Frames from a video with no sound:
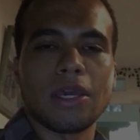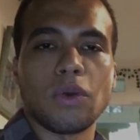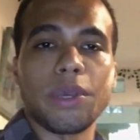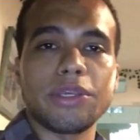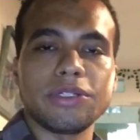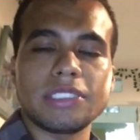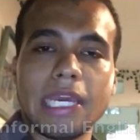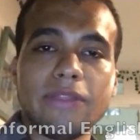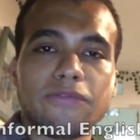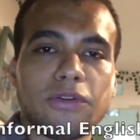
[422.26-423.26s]
We use
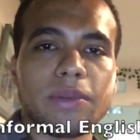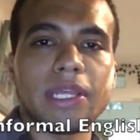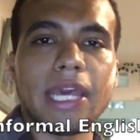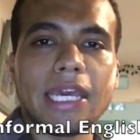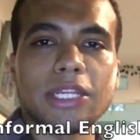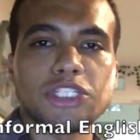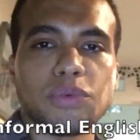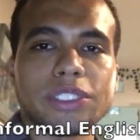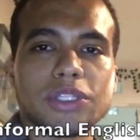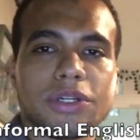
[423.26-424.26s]
informal English
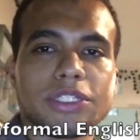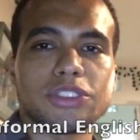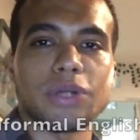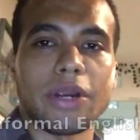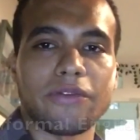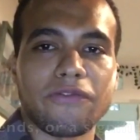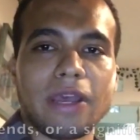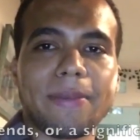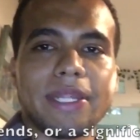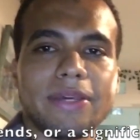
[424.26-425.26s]
when talking to our
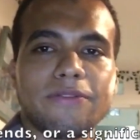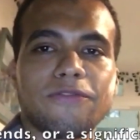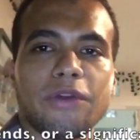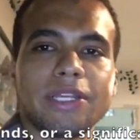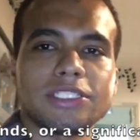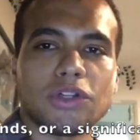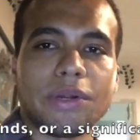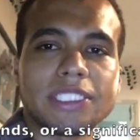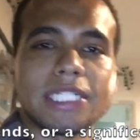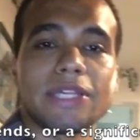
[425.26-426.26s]
family, friends, or
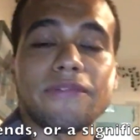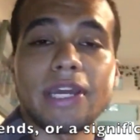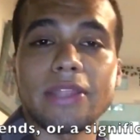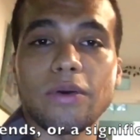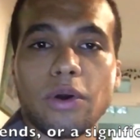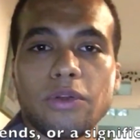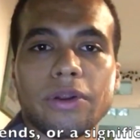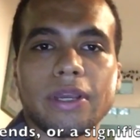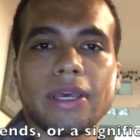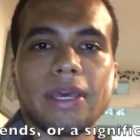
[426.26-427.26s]
a significant other.
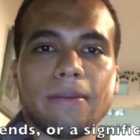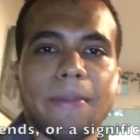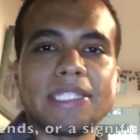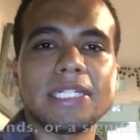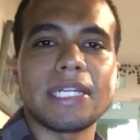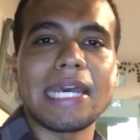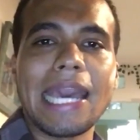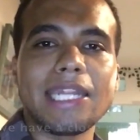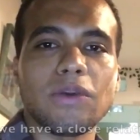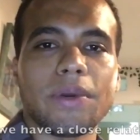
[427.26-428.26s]
Basically
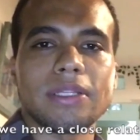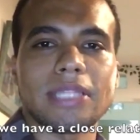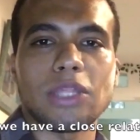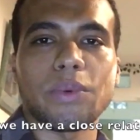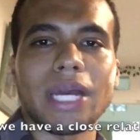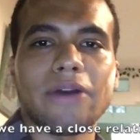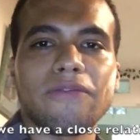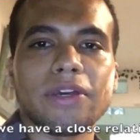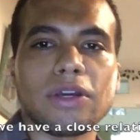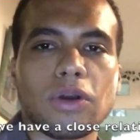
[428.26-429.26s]
anyone that we have
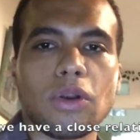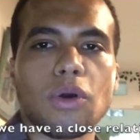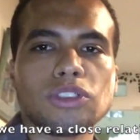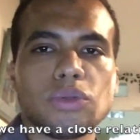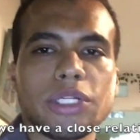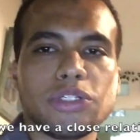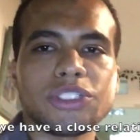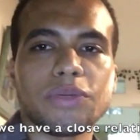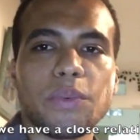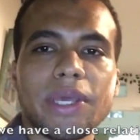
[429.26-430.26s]
a close
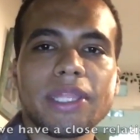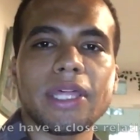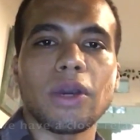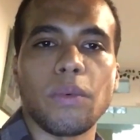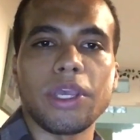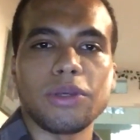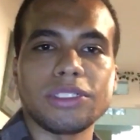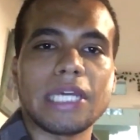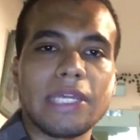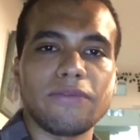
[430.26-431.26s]
relationship with, we
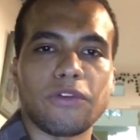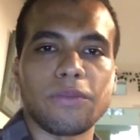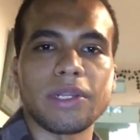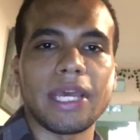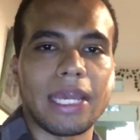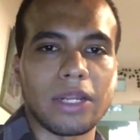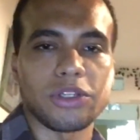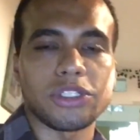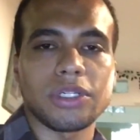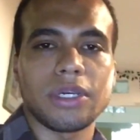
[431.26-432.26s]
use informal
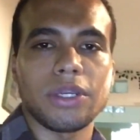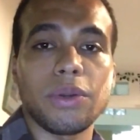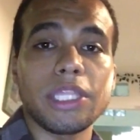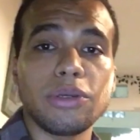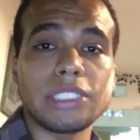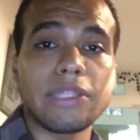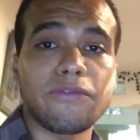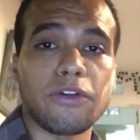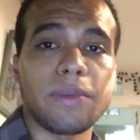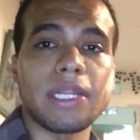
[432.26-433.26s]
English. You can use
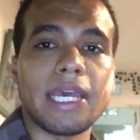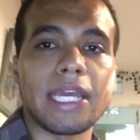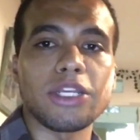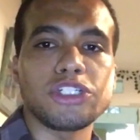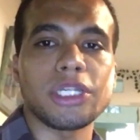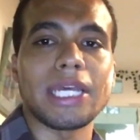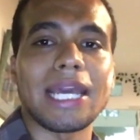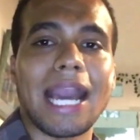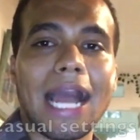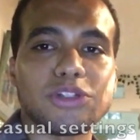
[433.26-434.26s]
informal English
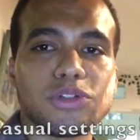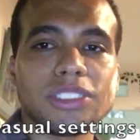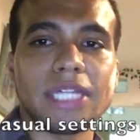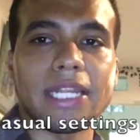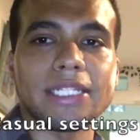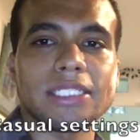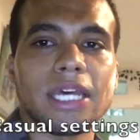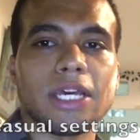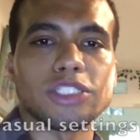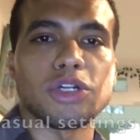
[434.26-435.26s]
in casual settings
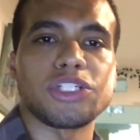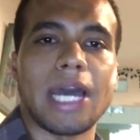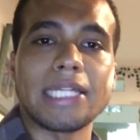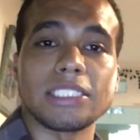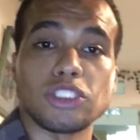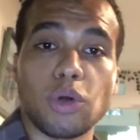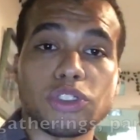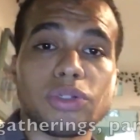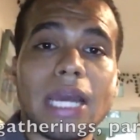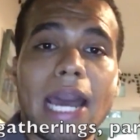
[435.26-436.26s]
such as
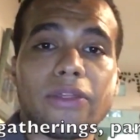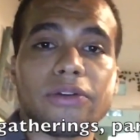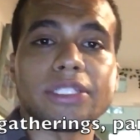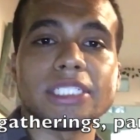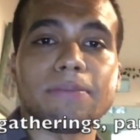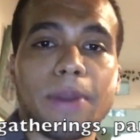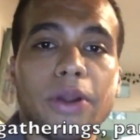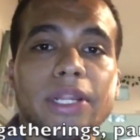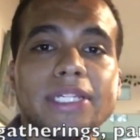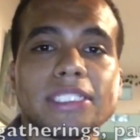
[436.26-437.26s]
social gatherings,
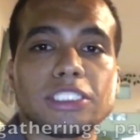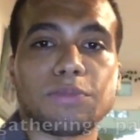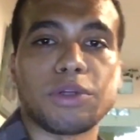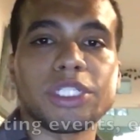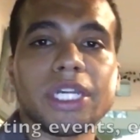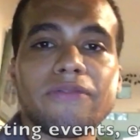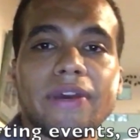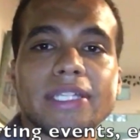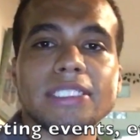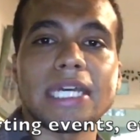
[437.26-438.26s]
parties, sporting
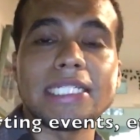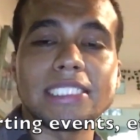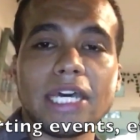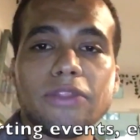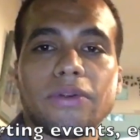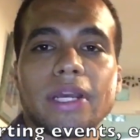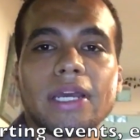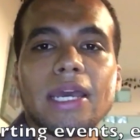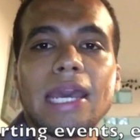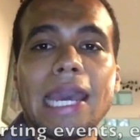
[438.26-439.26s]
events, etc.
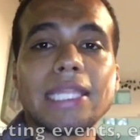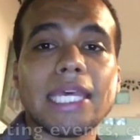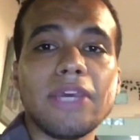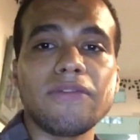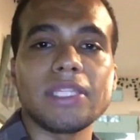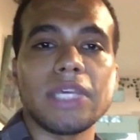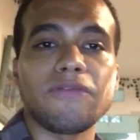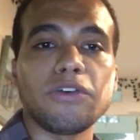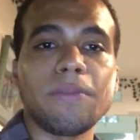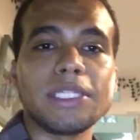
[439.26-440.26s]
And even if
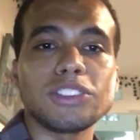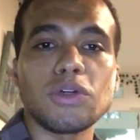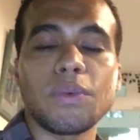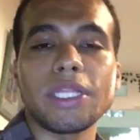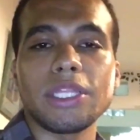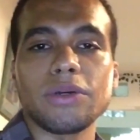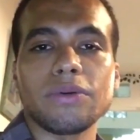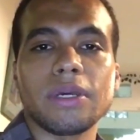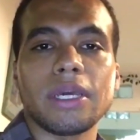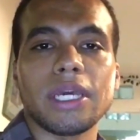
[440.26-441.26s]
you meet someone
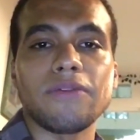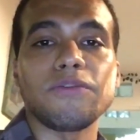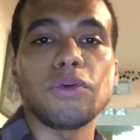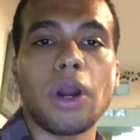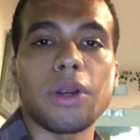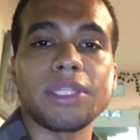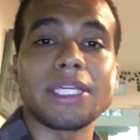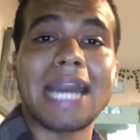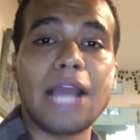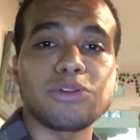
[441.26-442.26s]
new, if you are in a
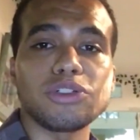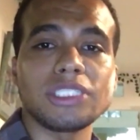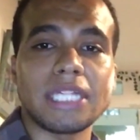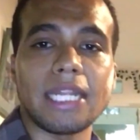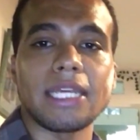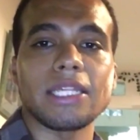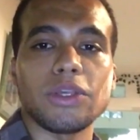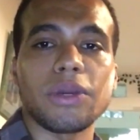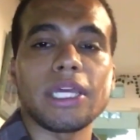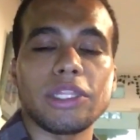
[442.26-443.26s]
casual setting,
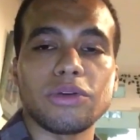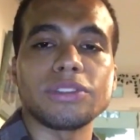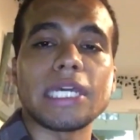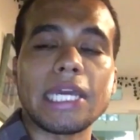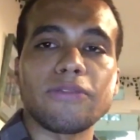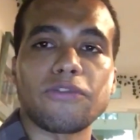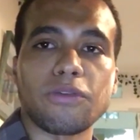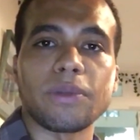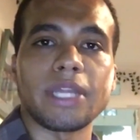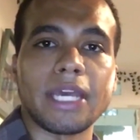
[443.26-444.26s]
you can use
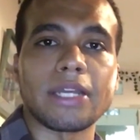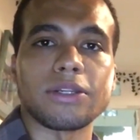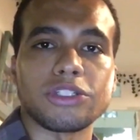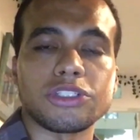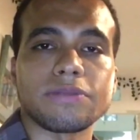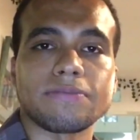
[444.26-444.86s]
informal English.